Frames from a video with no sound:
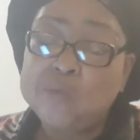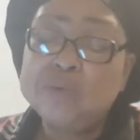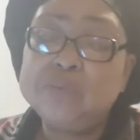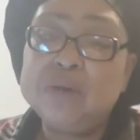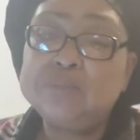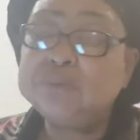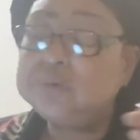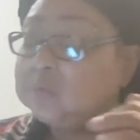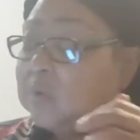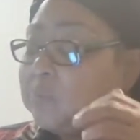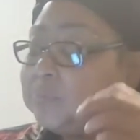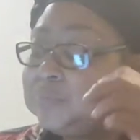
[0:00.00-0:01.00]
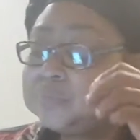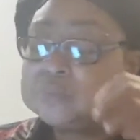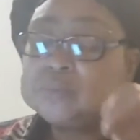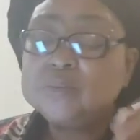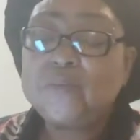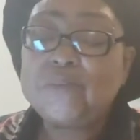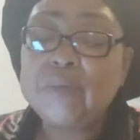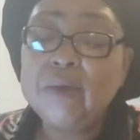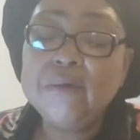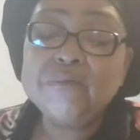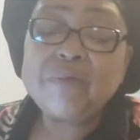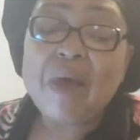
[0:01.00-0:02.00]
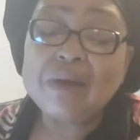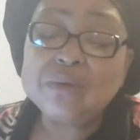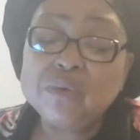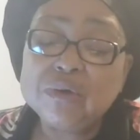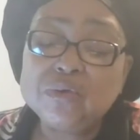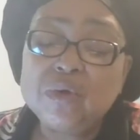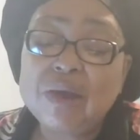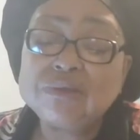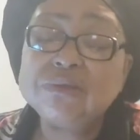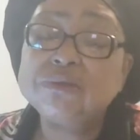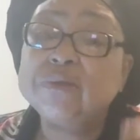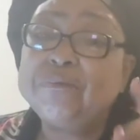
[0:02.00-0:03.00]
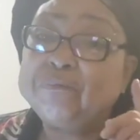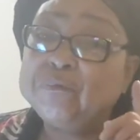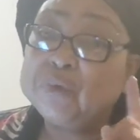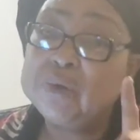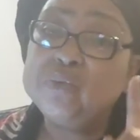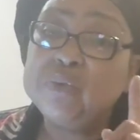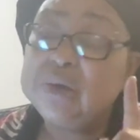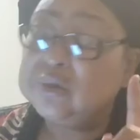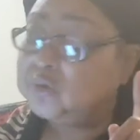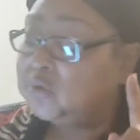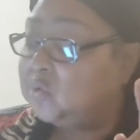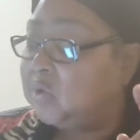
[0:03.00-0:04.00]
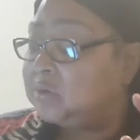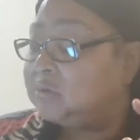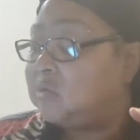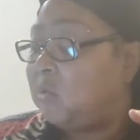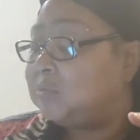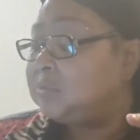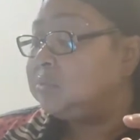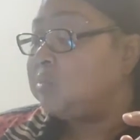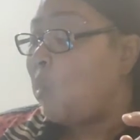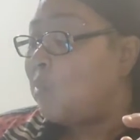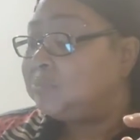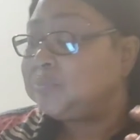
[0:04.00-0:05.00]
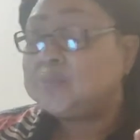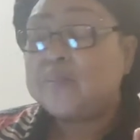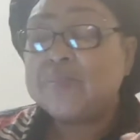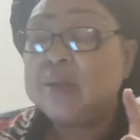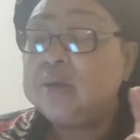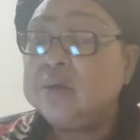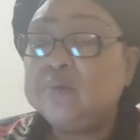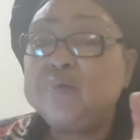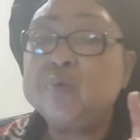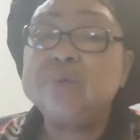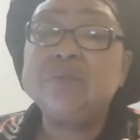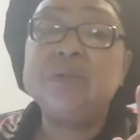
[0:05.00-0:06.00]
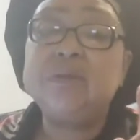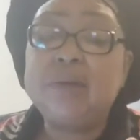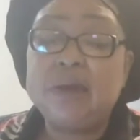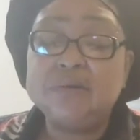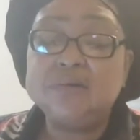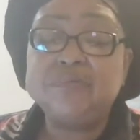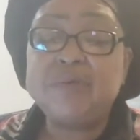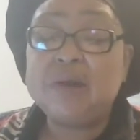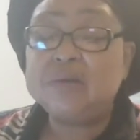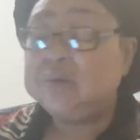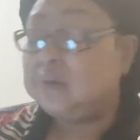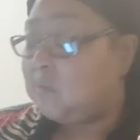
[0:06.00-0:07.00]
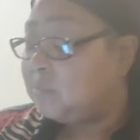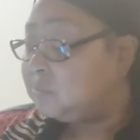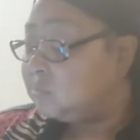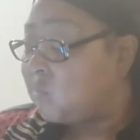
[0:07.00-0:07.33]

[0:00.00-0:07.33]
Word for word: Remember, following Christ is a free will choice. He don't force anybody to follow him.